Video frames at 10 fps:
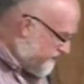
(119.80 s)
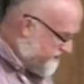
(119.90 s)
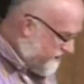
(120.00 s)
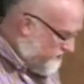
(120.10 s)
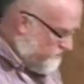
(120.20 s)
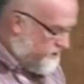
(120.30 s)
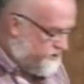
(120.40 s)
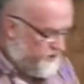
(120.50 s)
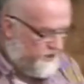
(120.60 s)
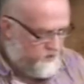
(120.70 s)
under
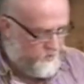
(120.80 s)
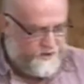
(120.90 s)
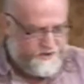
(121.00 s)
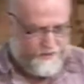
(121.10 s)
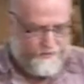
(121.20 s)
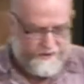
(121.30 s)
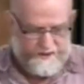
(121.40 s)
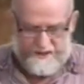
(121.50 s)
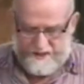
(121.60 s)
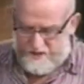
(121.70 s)
which these words are
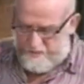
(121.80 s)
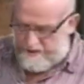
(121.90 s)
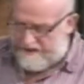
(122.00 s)
written that speak